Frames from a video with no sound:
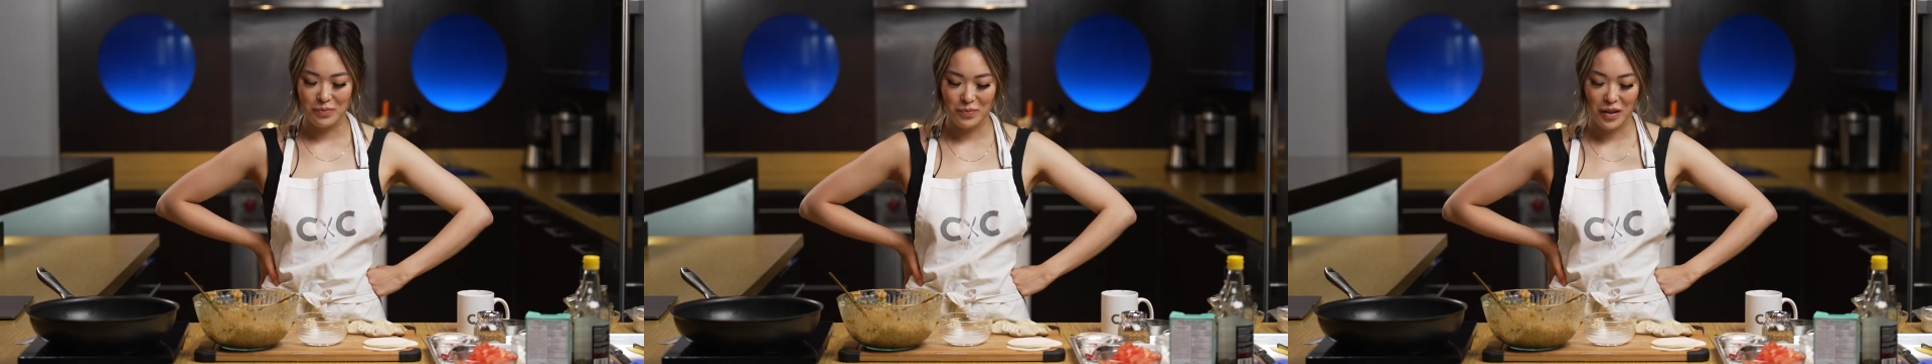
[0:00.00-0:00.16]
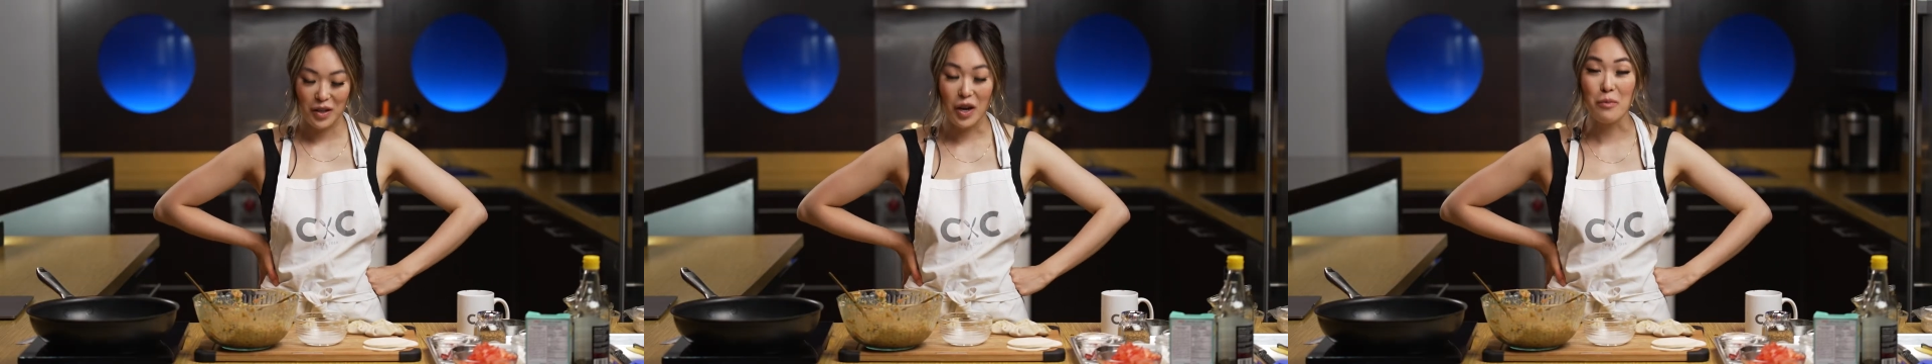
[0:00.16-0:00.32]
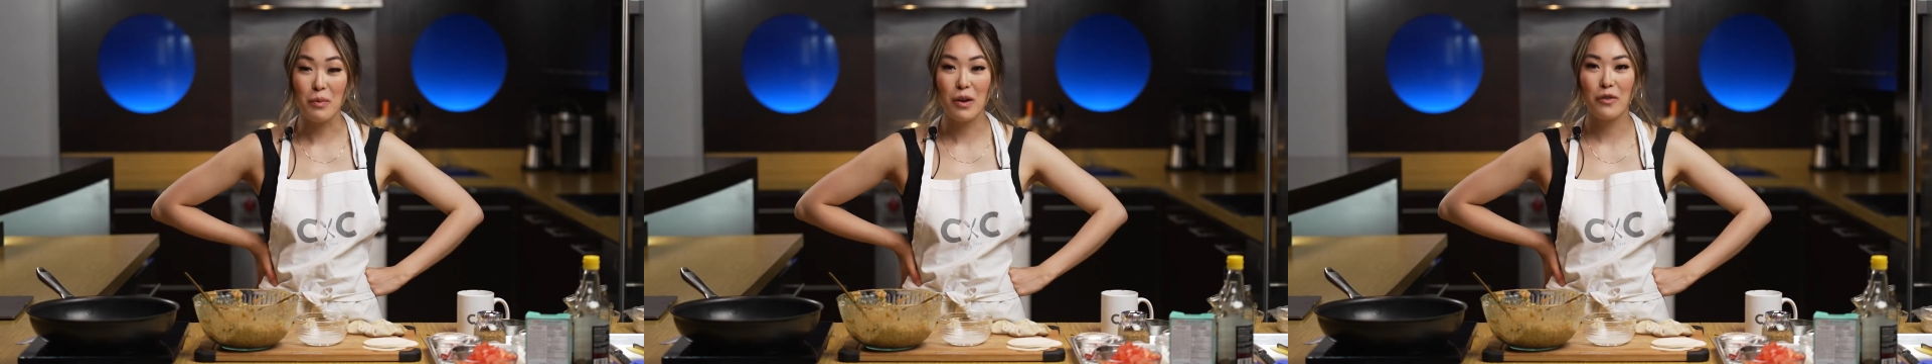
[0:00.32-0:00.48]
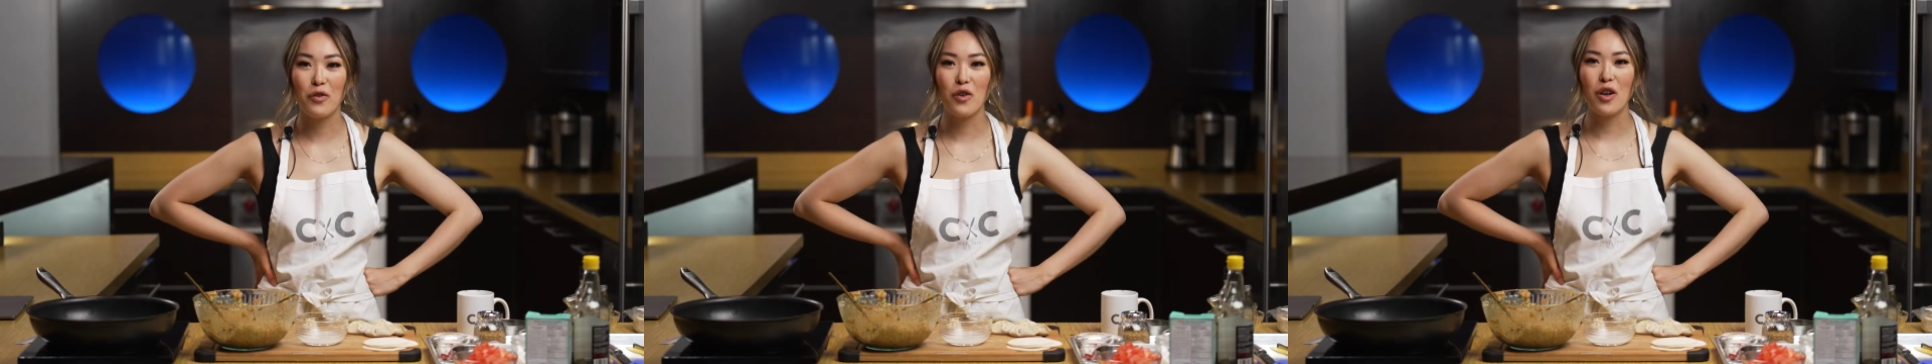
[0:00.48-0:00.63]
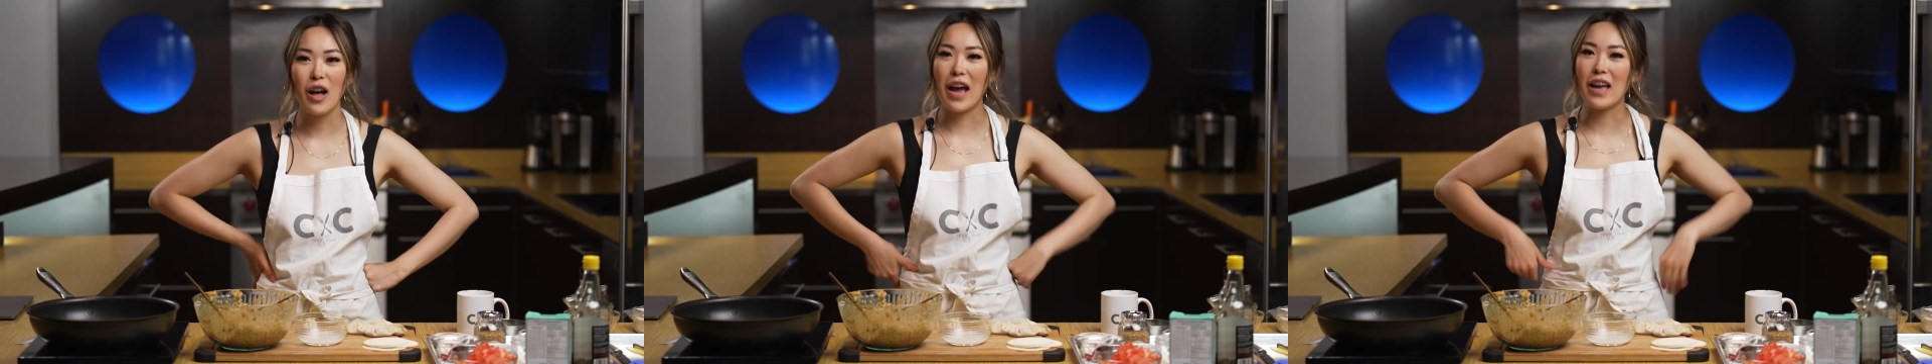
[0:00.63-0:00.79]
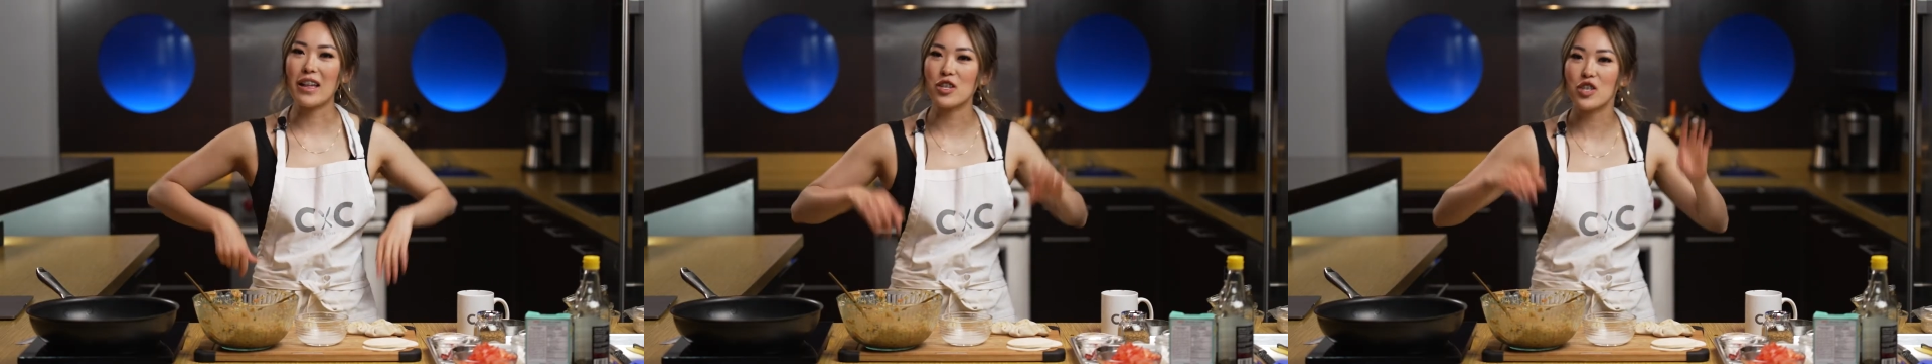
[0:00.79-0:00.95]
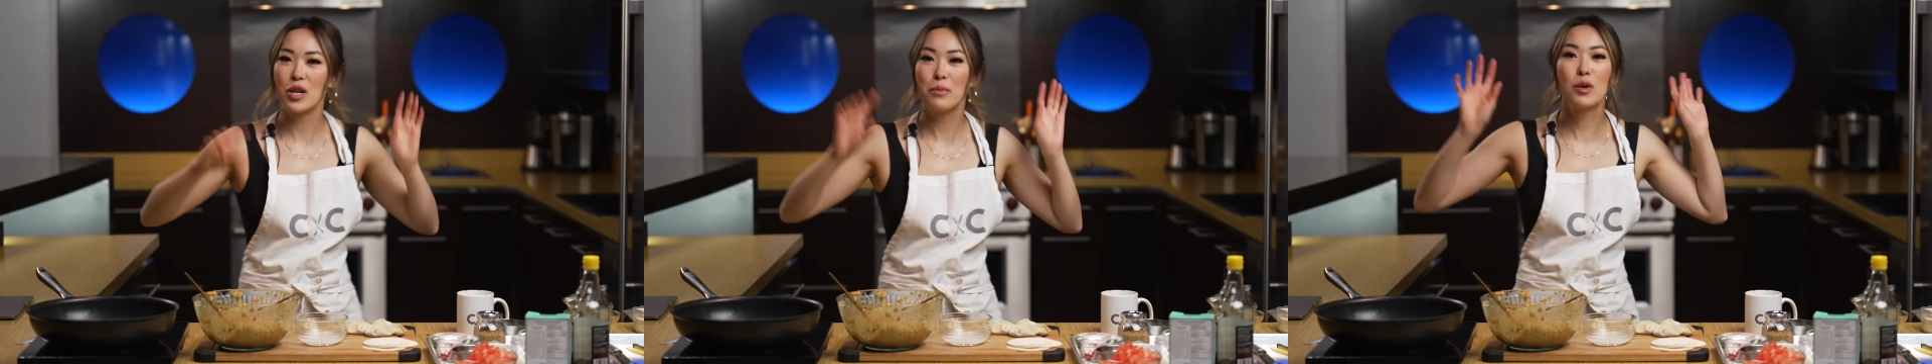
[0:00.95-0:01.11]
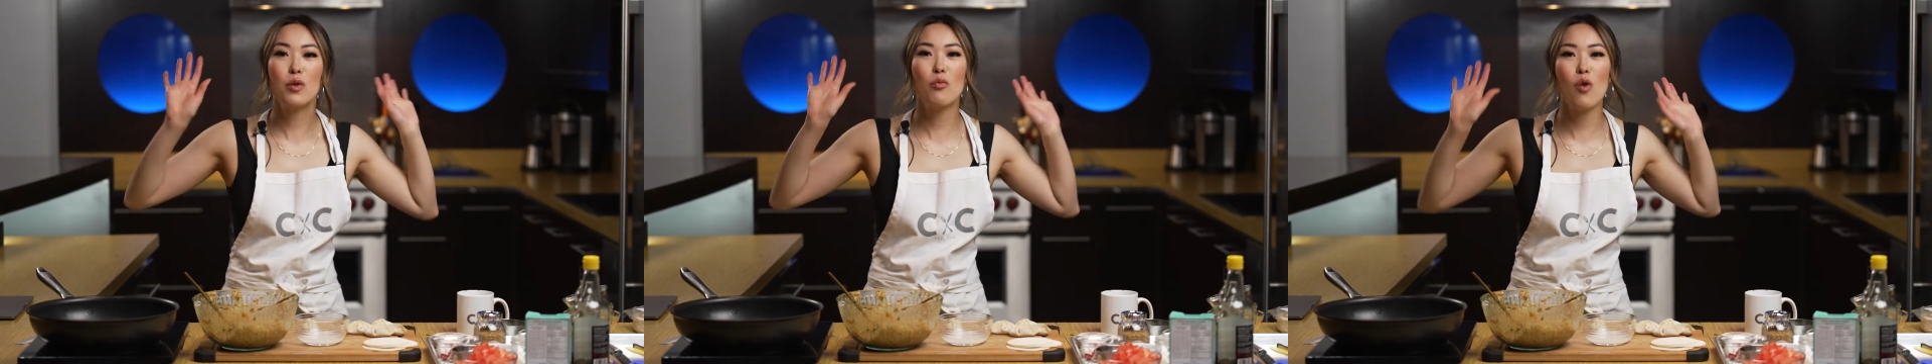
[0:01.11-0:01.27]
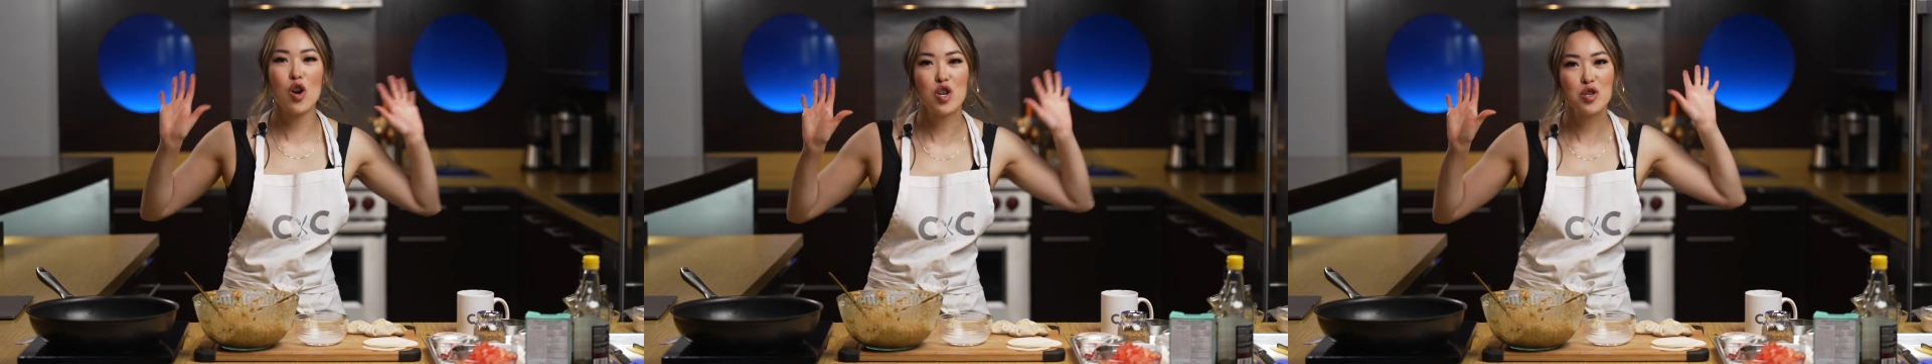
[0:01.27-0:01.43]
Got my full eyelash. I'm gonna
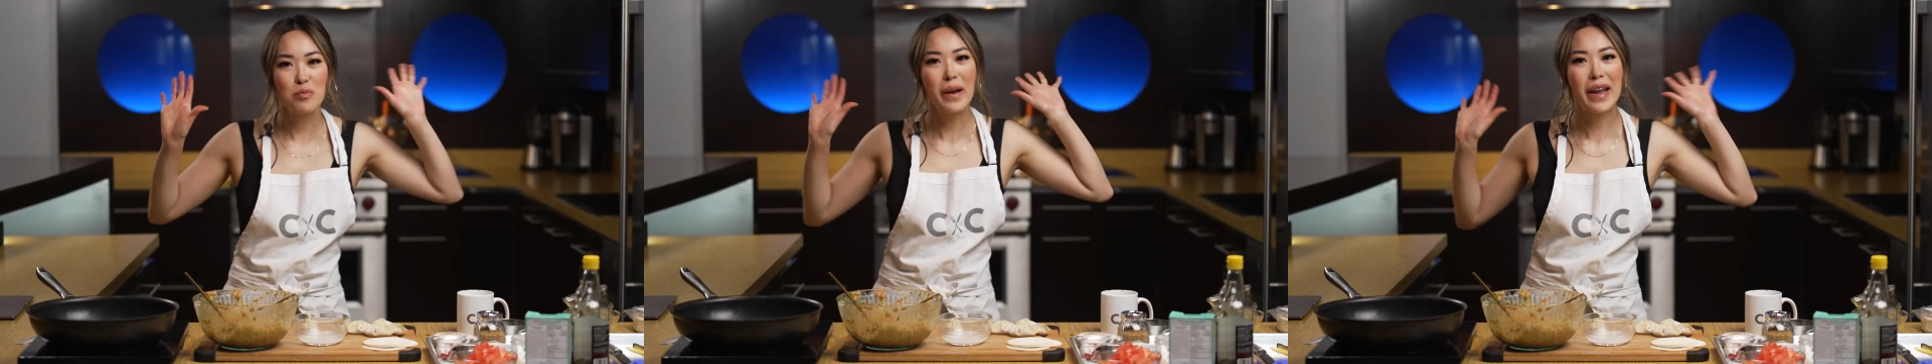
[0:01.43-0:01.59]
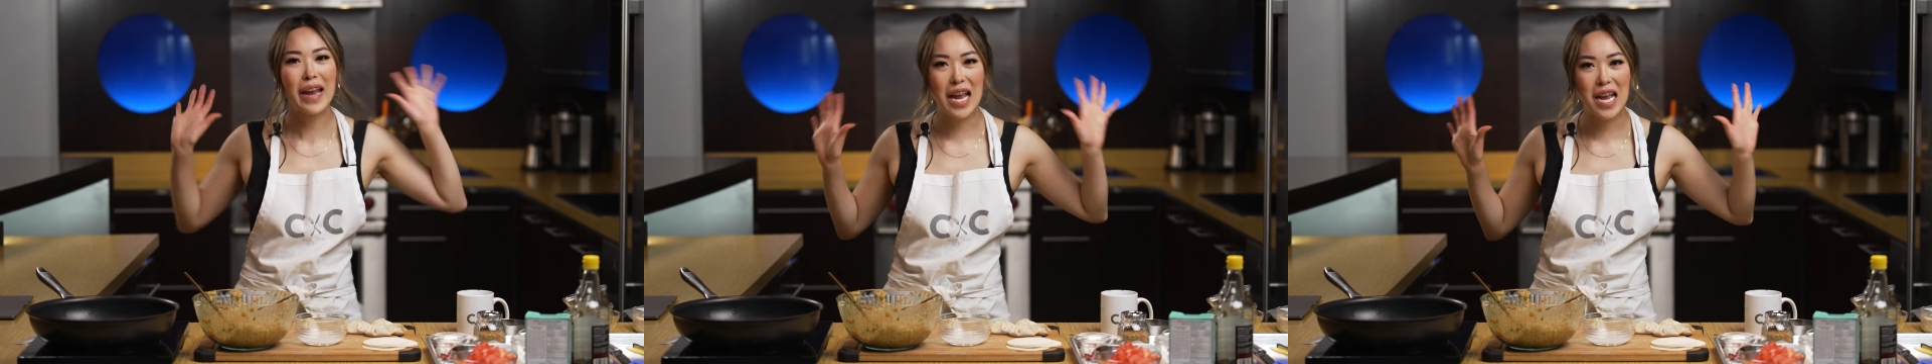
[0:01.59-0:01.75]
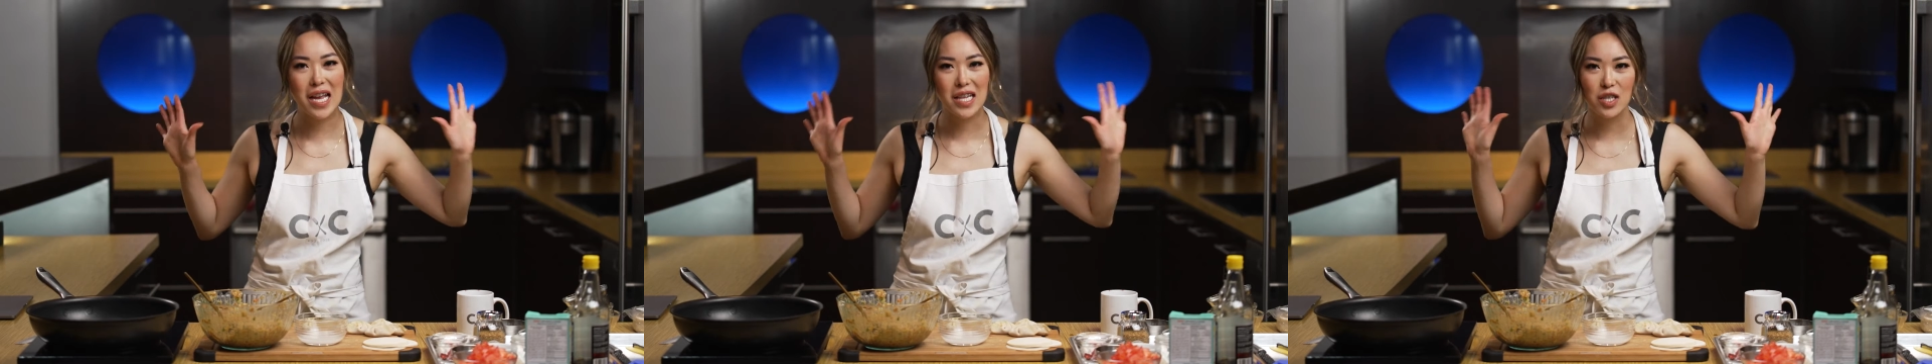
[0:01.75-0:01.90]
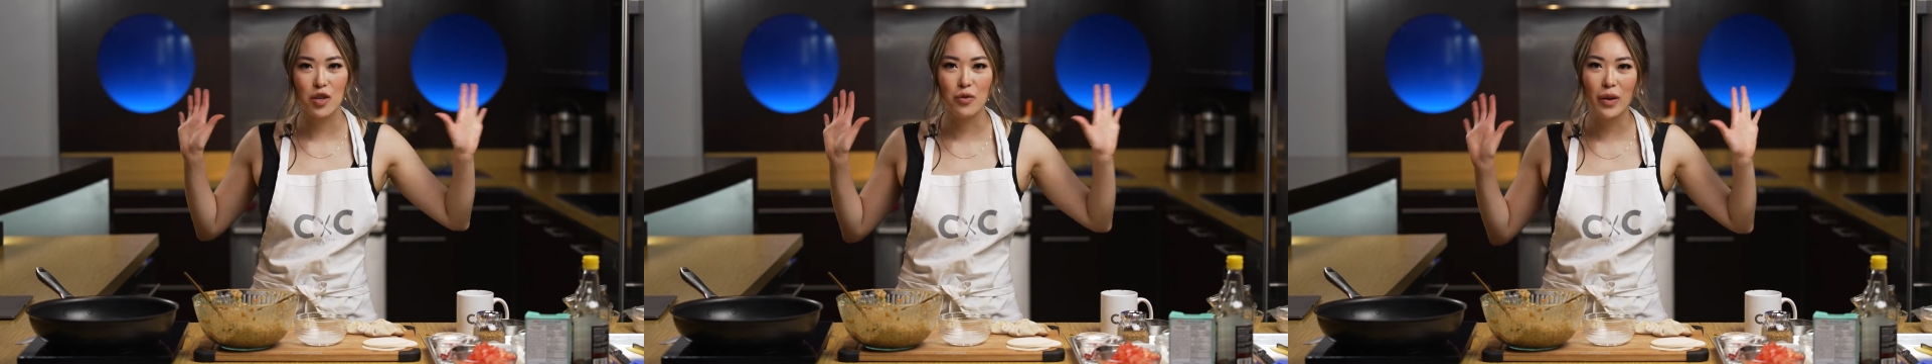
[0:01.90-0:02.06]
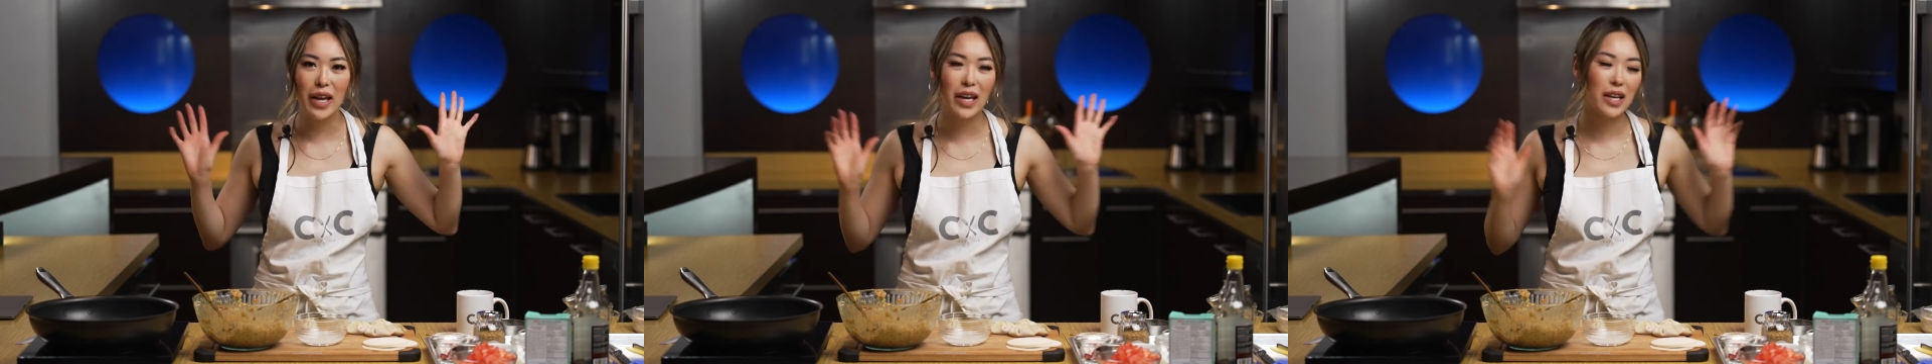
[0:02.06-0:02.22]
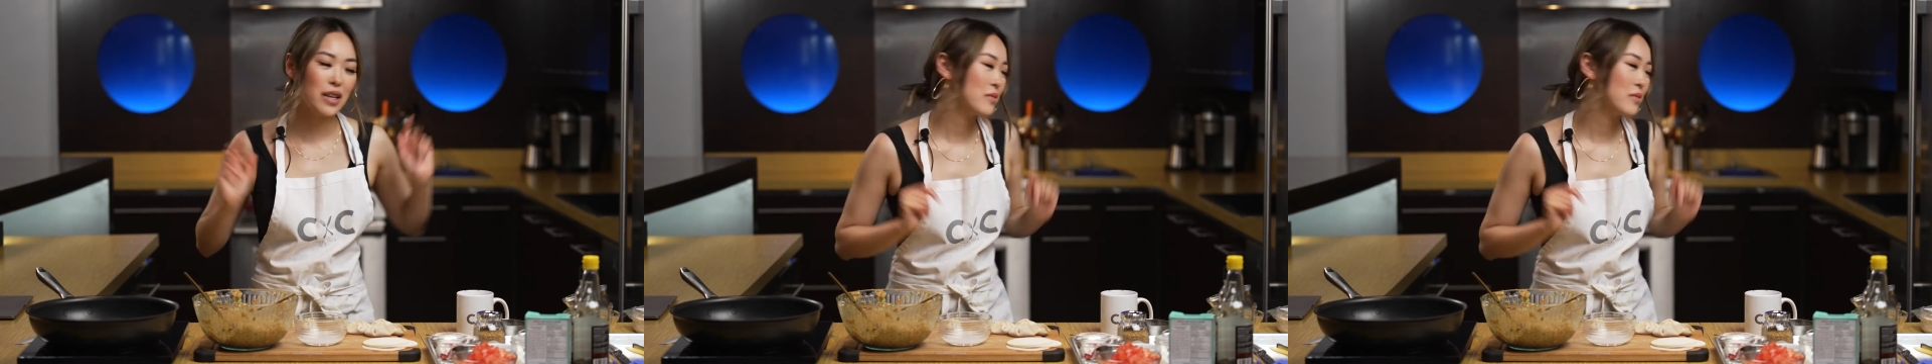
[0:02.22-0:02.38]
wash my hands, okay?